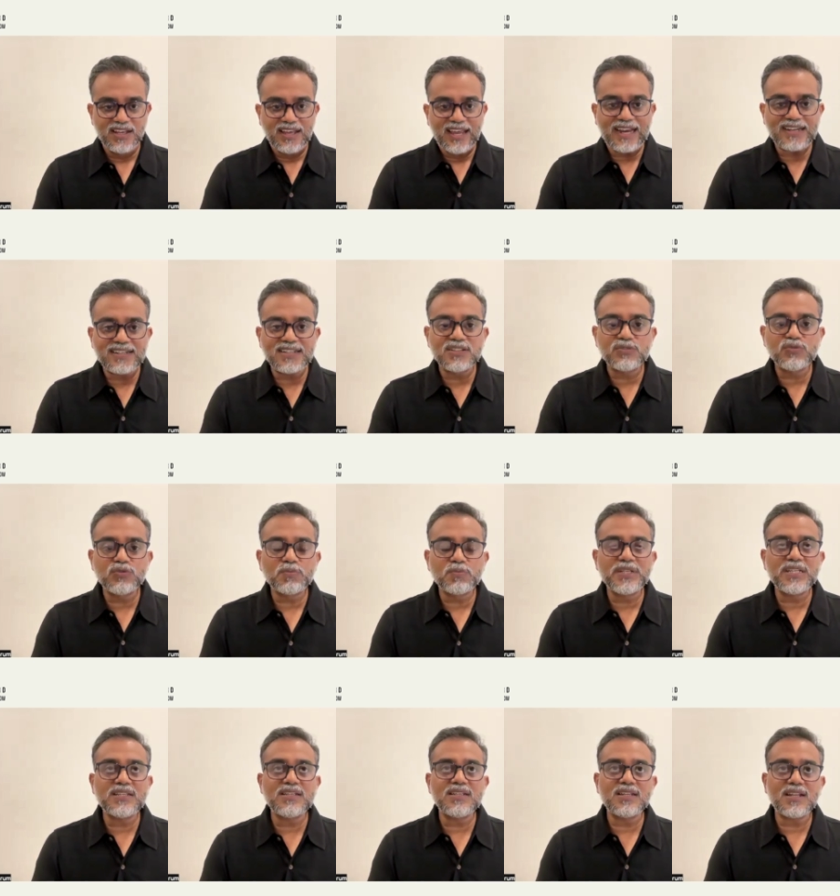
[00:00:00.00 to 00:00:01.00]
and it would
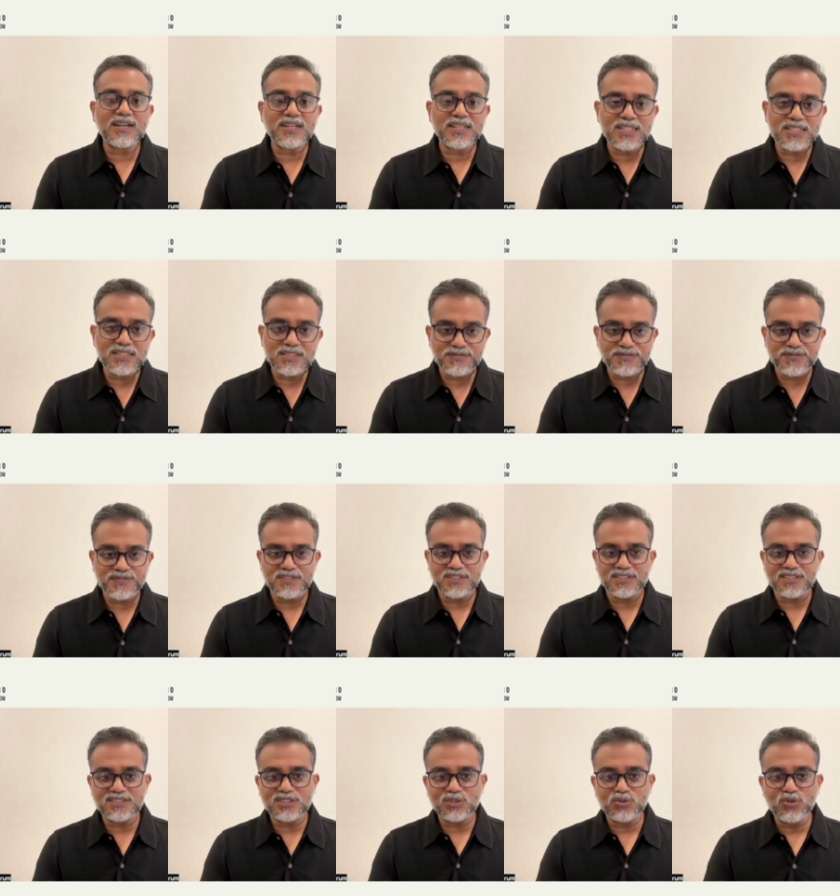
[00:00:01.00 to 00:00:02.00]
be naive
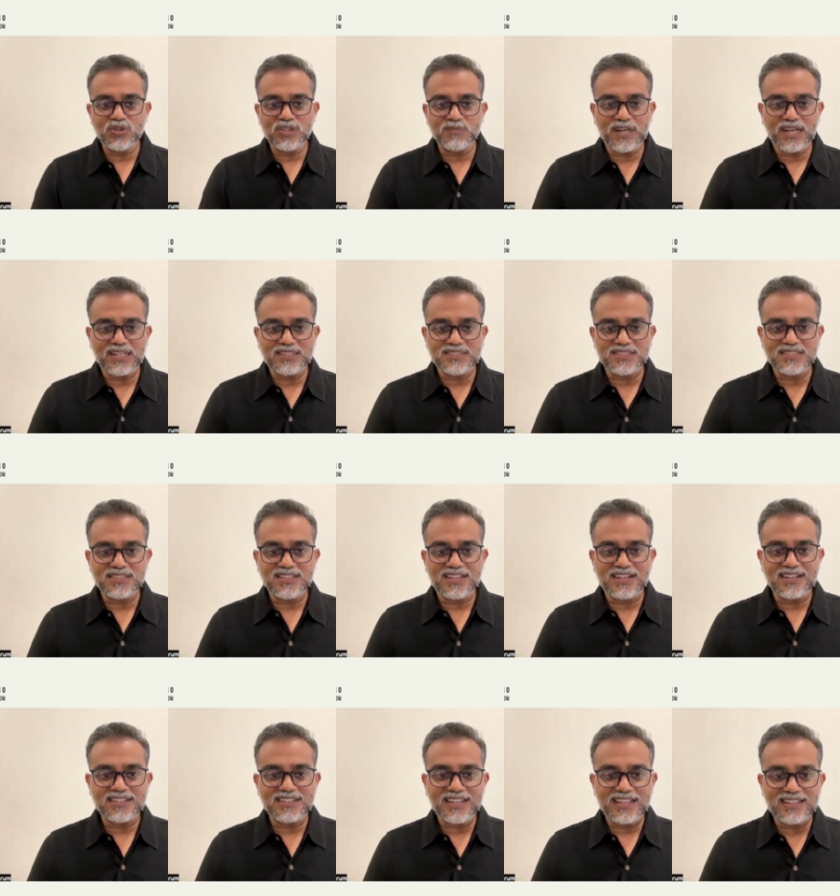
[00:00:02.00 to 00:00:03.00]
to imagine
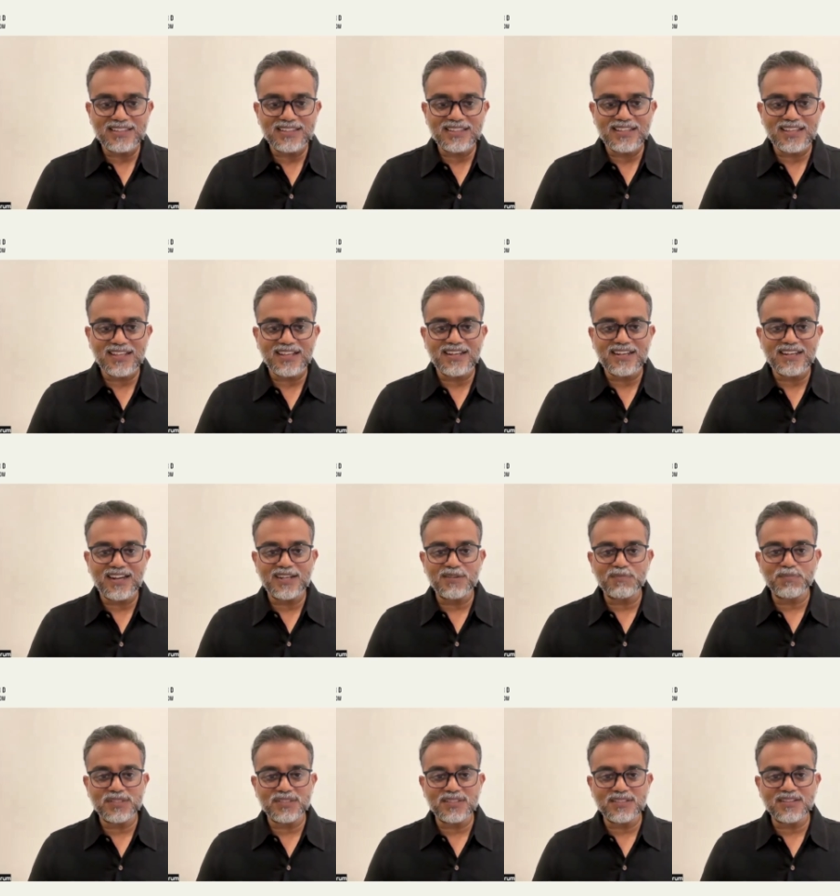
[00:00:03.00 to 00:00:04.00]
that healthcare
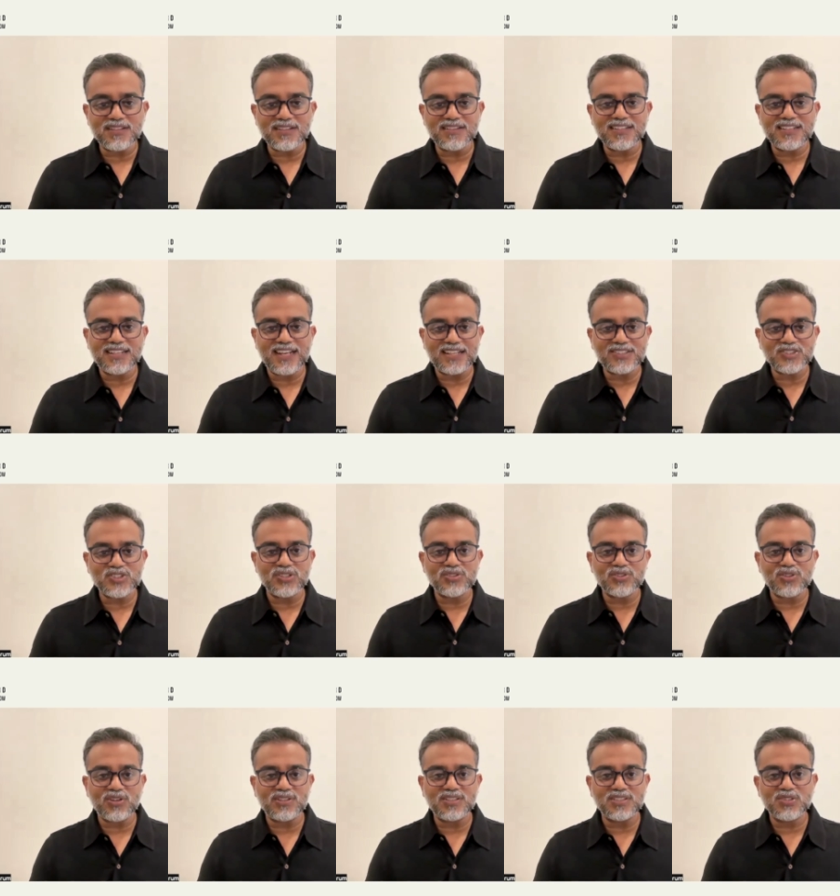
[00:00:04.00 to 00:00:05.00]
and particularly
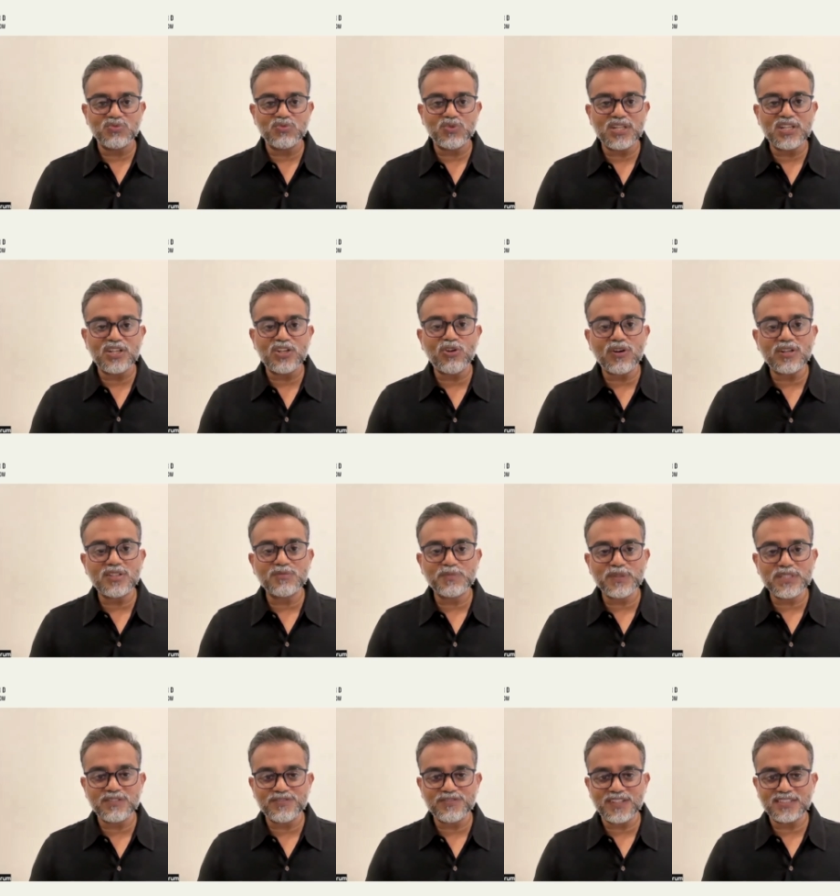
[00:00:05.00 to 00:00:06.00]
gastroenterology will not
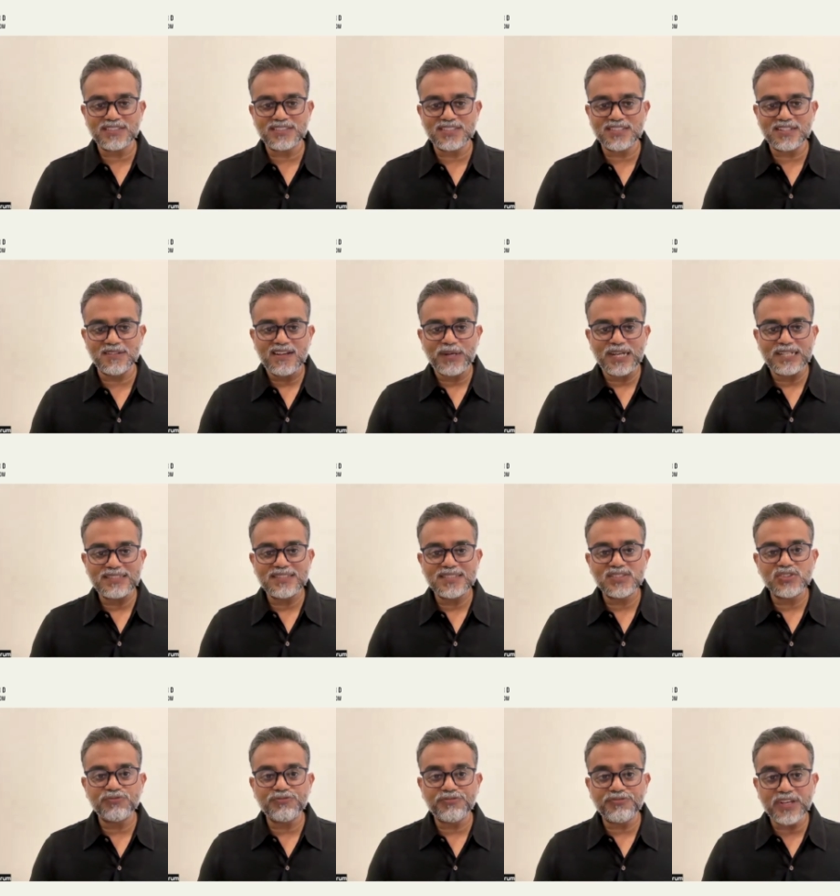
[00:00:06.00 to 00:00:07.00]
be affected by
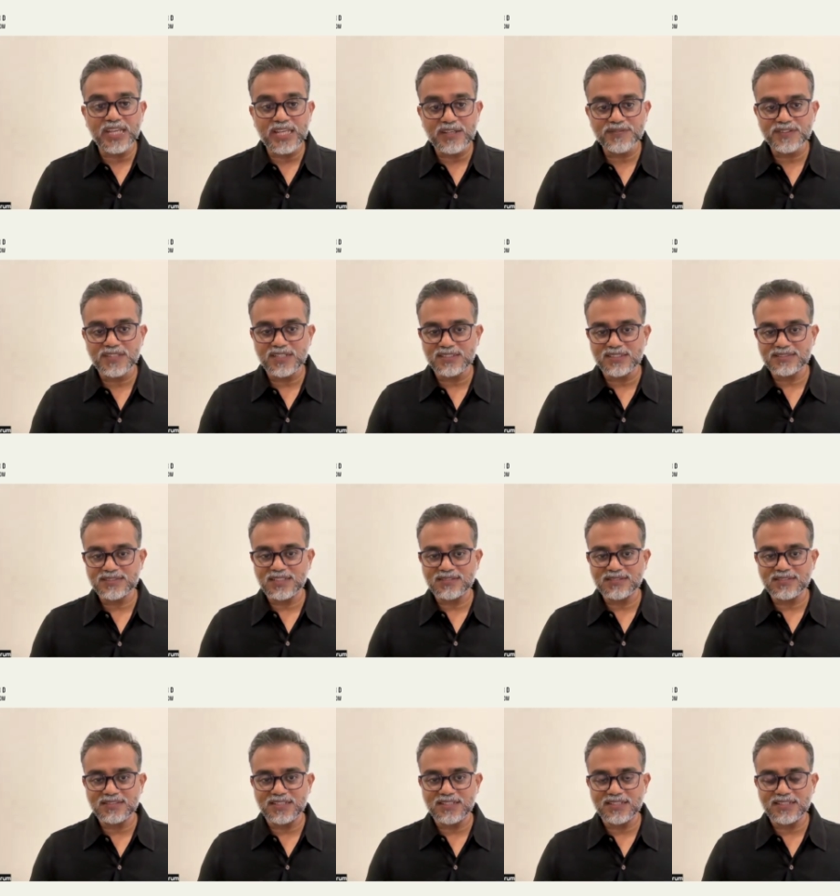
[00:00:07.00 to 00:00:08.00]
this wave that is
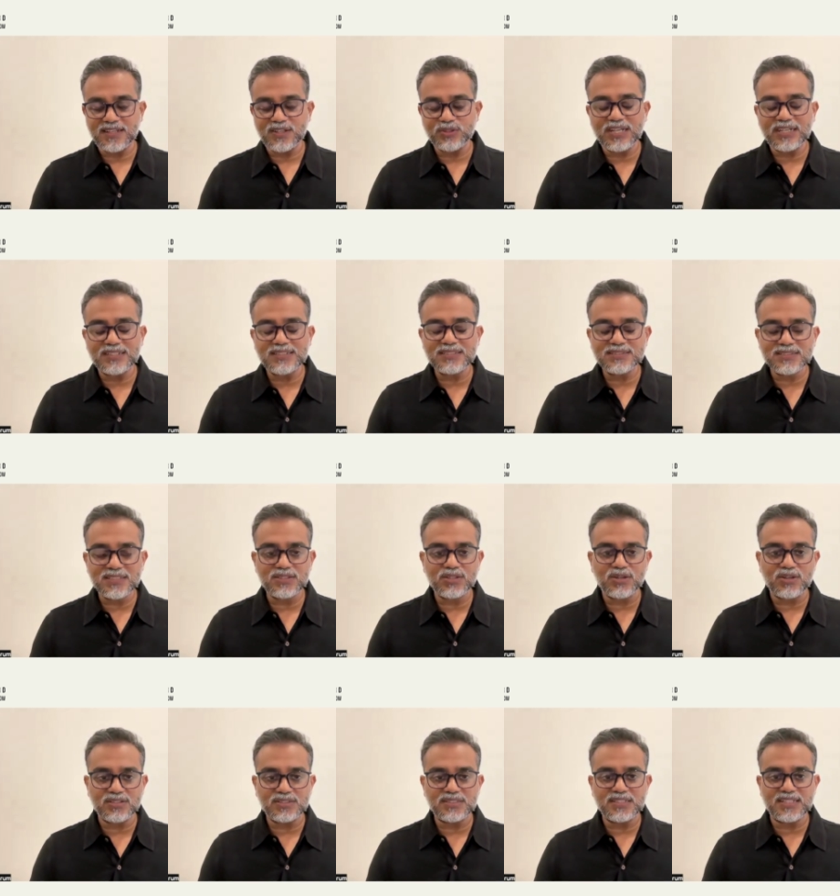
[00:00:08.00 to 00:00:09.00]
occurring. Now, that is the
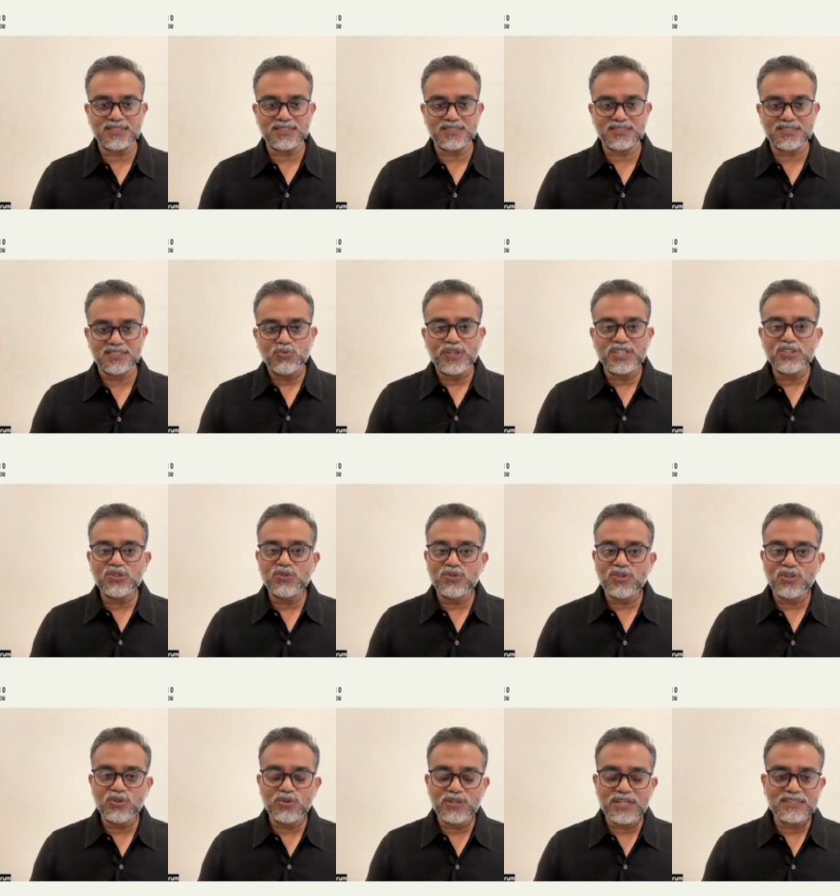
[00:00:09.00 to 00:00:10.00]
context. When you
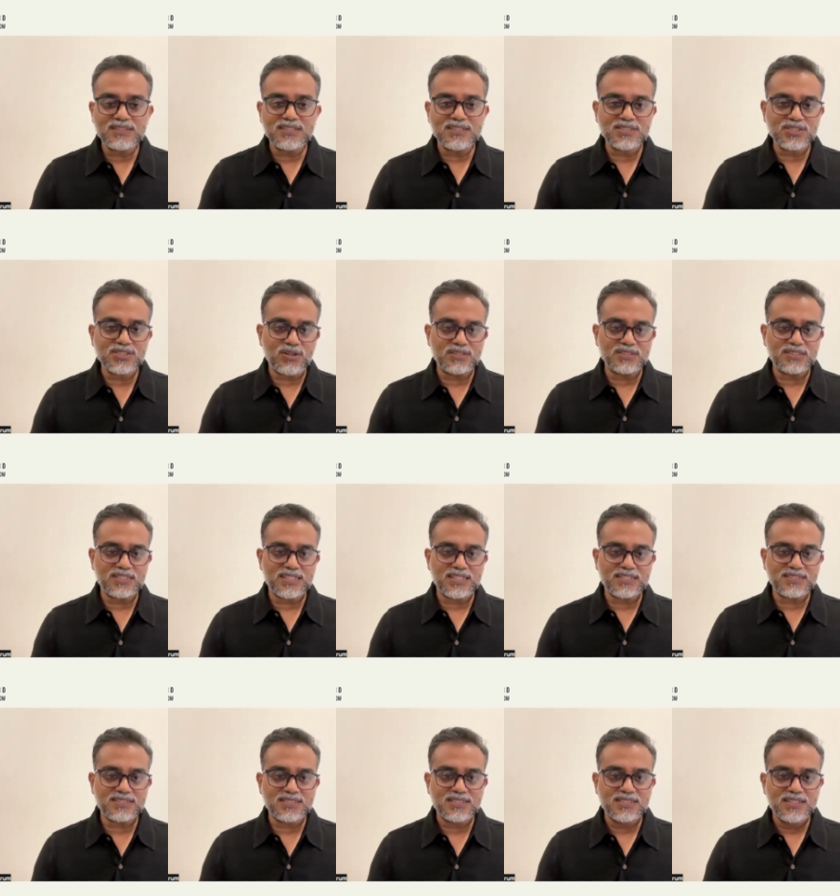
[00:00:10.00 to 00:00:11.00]
look at this
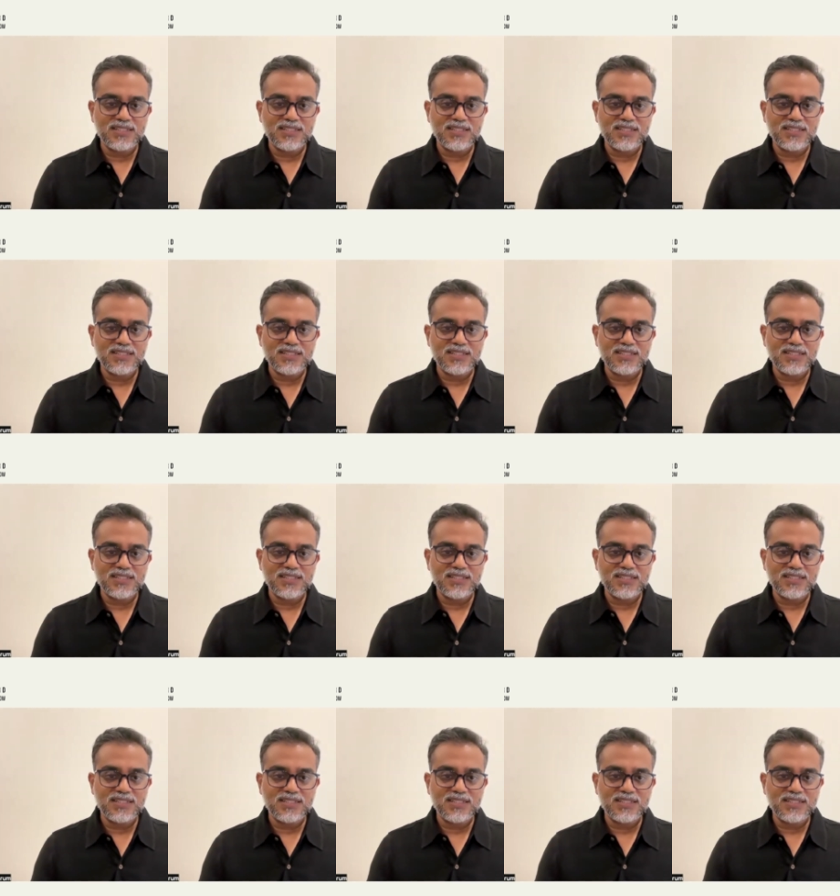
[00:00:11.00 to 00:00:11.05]
context,